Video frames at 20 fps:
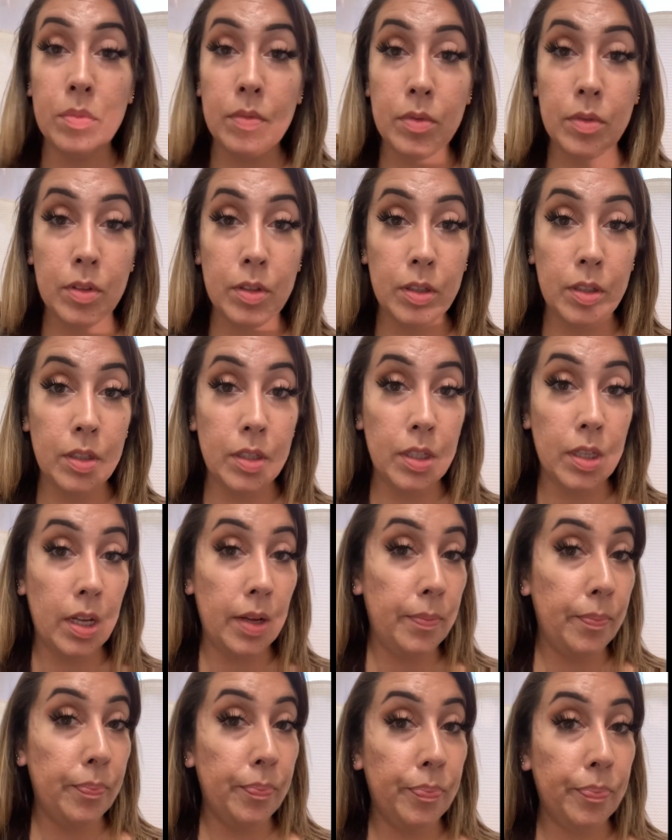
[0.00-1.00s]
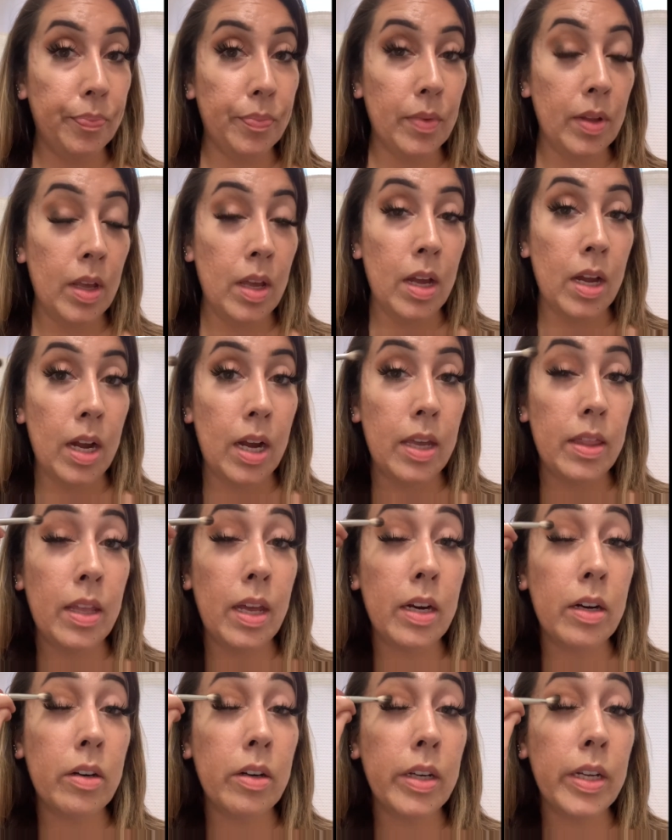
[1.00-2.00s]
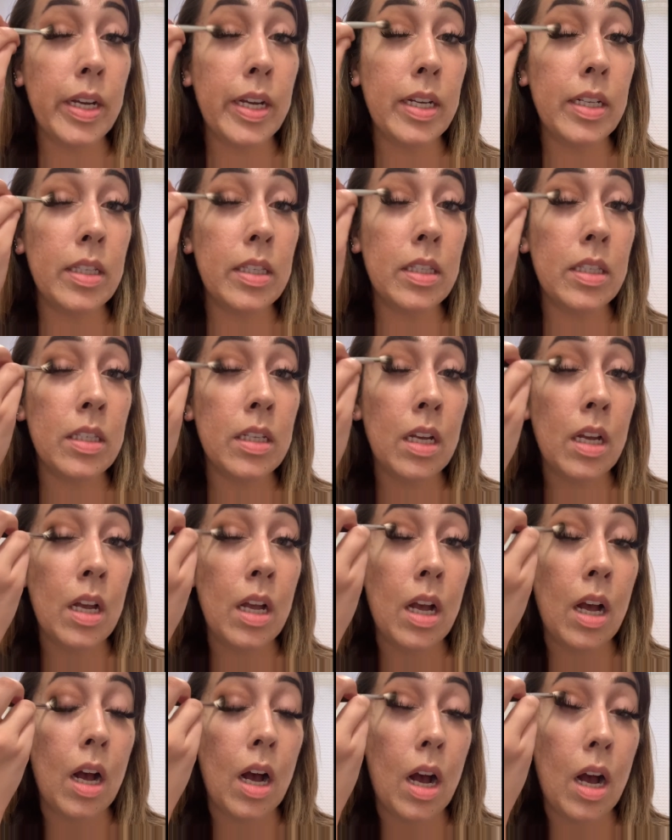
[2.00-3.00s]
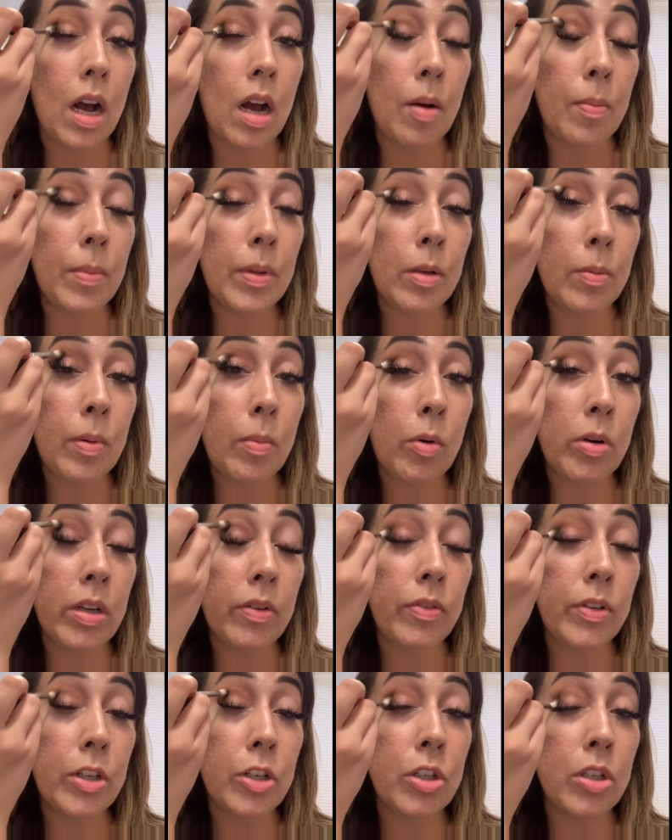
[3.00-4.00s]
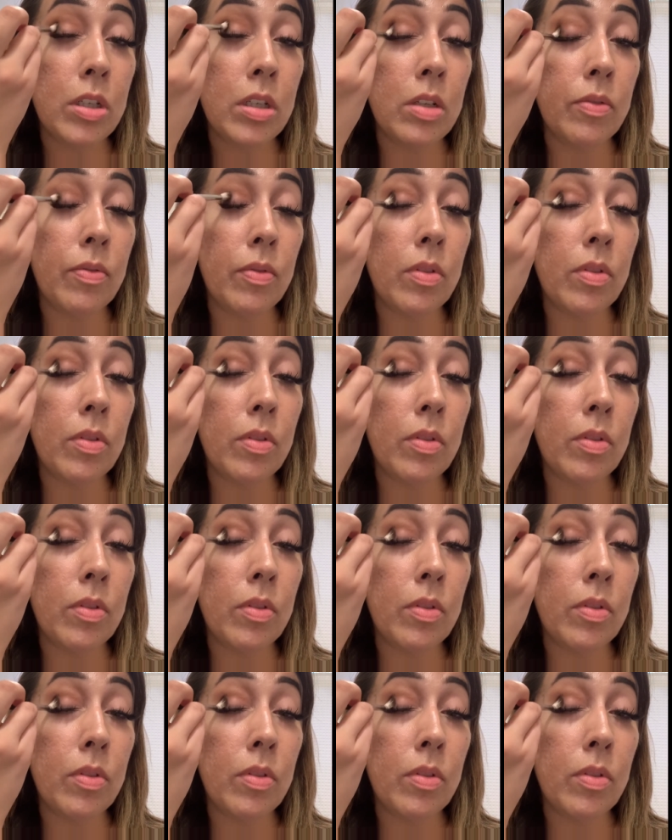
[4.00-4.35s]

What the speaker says: You can see that? And that creates a little bit more definition.